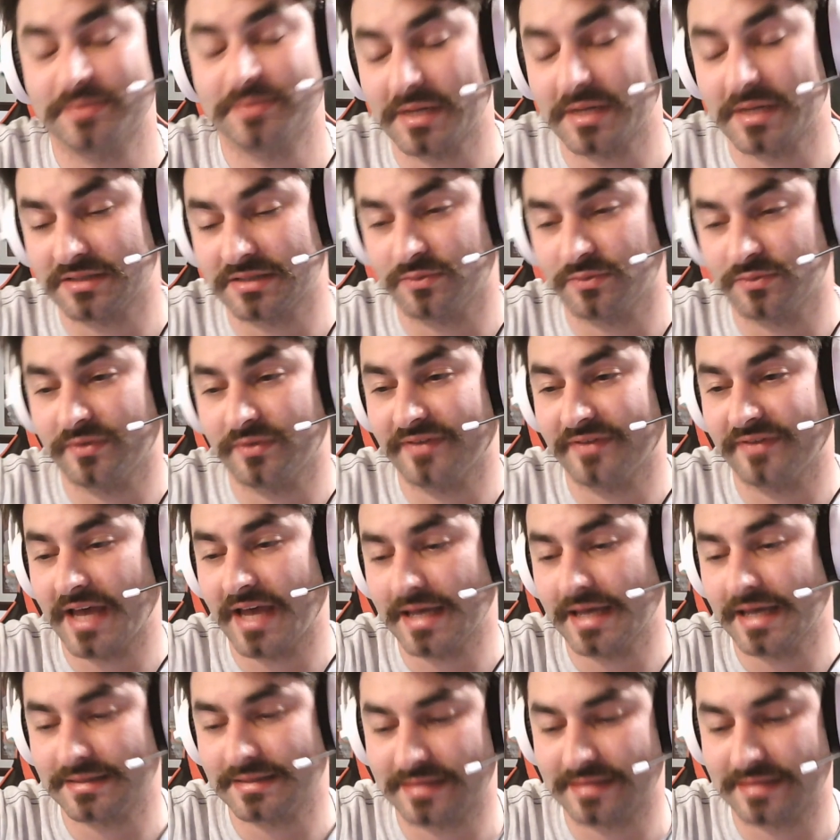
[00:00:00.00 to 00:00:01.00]
president we've
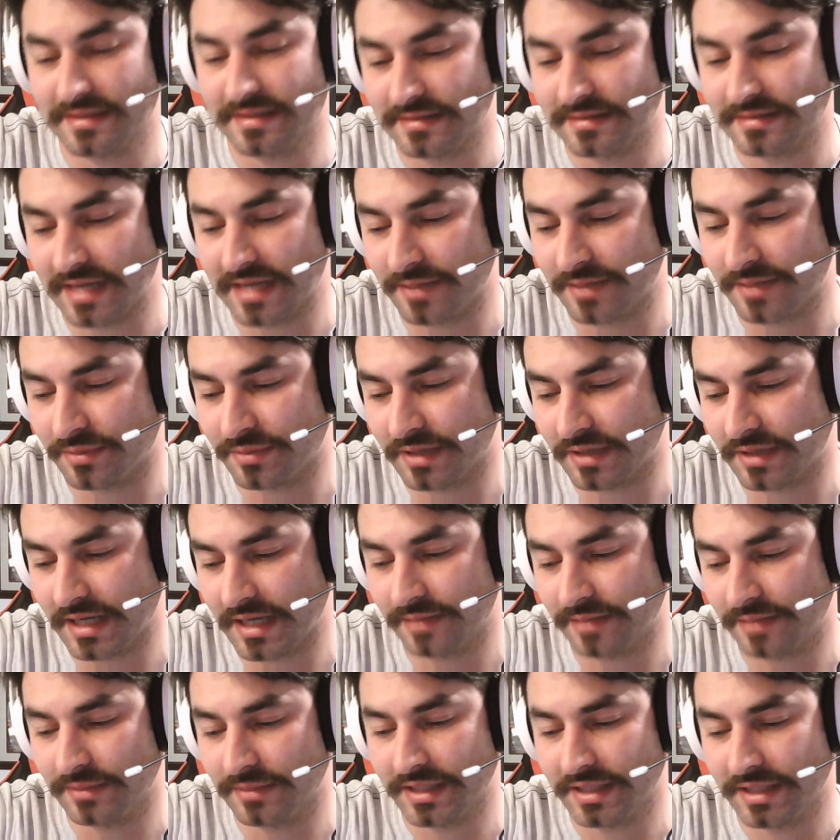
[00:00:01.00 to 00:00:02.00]
had since
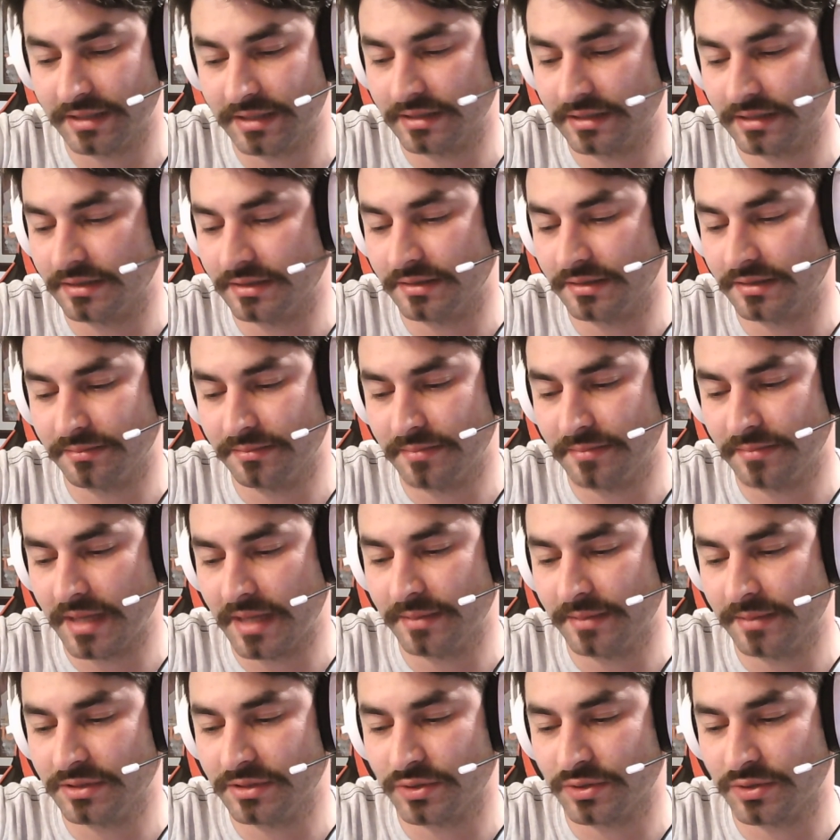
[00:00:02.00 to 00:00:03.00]
Abraham Lincoln or
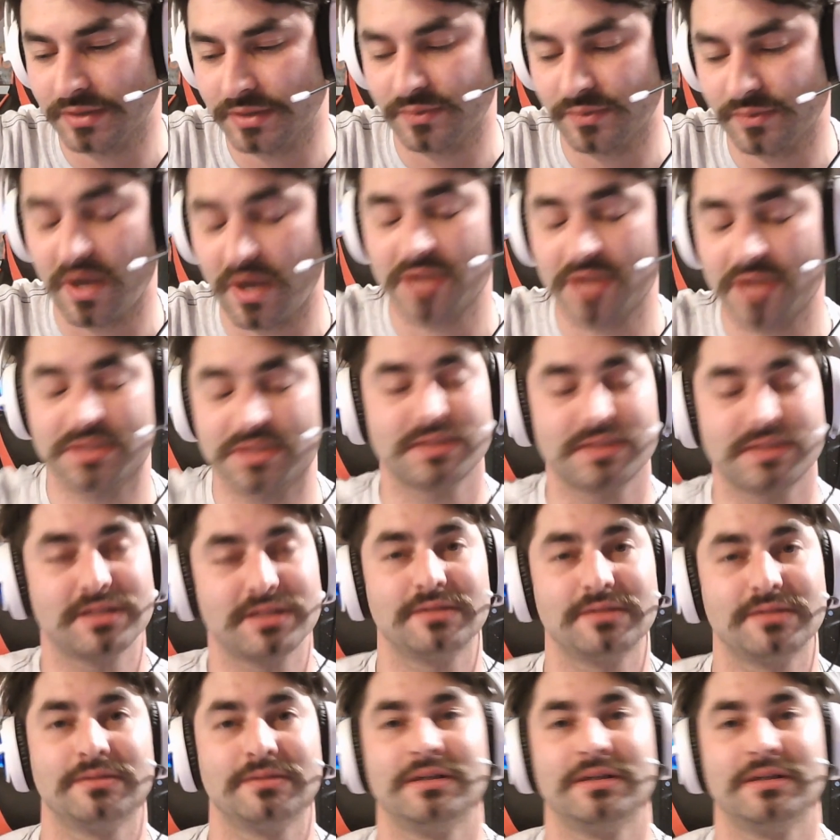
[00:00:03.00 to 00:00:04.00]
maybe George
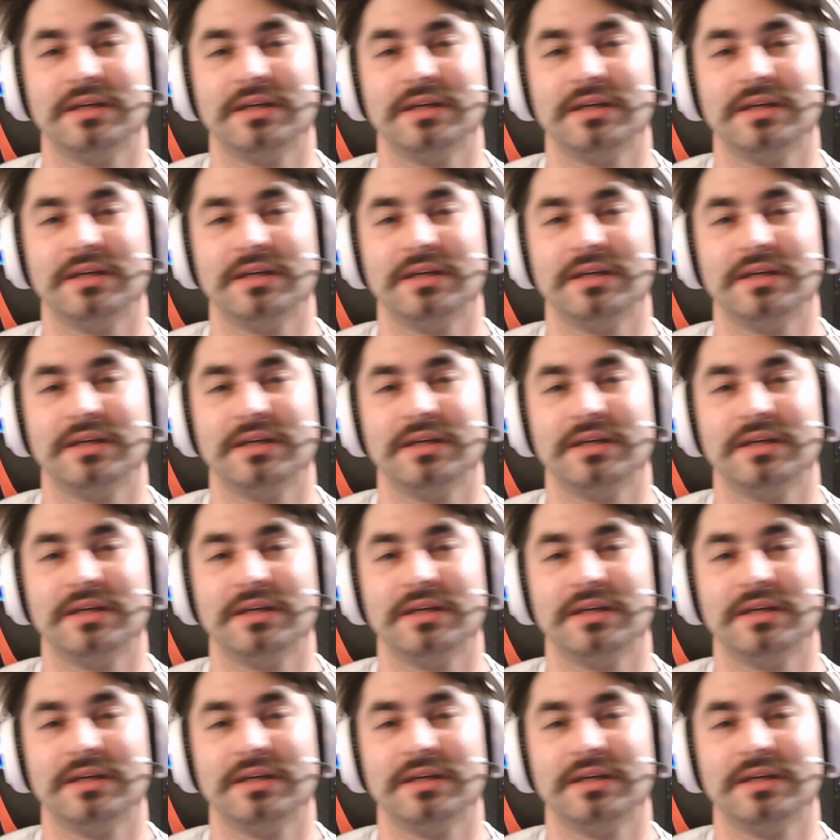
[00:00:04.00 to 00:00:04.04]
Washington.